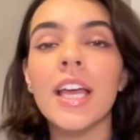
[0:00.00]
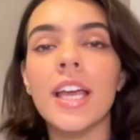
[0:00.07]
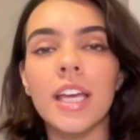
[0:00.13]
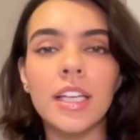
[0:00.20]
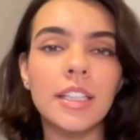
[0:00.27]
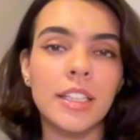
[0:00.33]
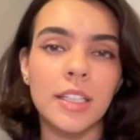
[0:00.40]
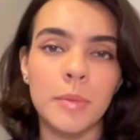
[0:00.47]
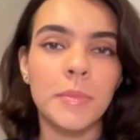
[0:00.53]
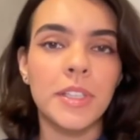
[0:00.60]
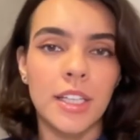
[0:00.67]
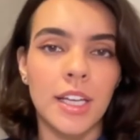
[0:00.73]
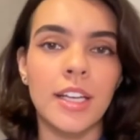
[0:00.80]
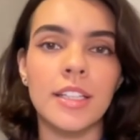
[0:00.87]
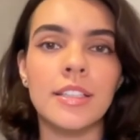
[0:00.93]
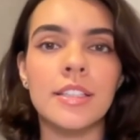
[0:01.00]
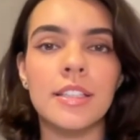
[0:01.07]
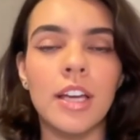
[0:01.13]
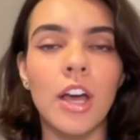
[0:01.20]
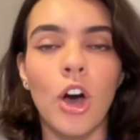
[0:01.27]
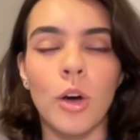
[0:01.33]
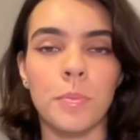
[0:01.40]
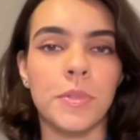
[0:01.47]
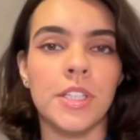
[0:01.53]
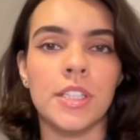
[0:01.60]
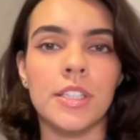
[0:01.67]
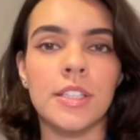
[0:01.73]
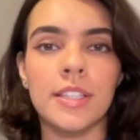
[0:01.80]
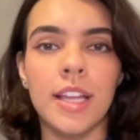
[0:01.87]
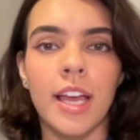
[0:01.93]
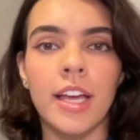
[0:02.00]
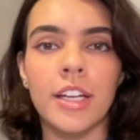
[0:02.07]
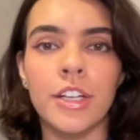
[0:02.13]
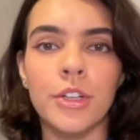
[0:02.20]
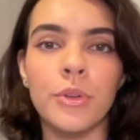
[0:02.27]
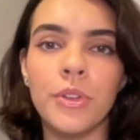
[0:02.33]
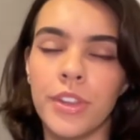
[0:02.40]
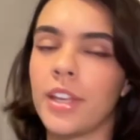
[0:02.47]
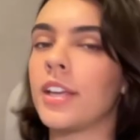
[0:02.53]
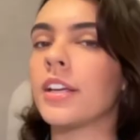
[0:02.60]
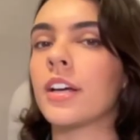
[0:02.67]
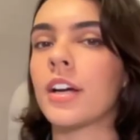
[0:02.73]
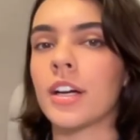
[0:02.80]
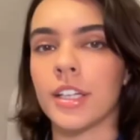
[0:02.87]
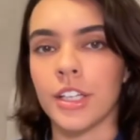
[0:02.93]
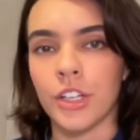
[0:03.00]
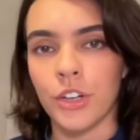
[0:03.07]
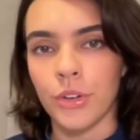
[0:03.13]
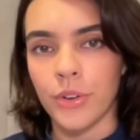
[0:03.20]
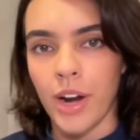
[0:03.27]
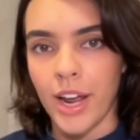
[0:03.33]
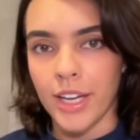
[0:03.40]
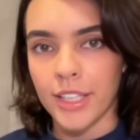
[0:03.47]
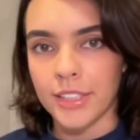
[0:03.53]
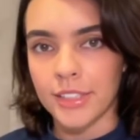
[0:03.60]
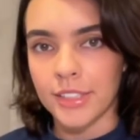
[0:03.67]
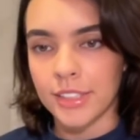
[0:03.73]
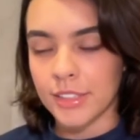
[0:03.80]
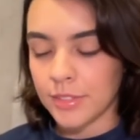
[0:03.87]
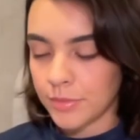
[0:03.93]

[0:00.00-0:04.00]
Eliminate the options that you think are incorrect.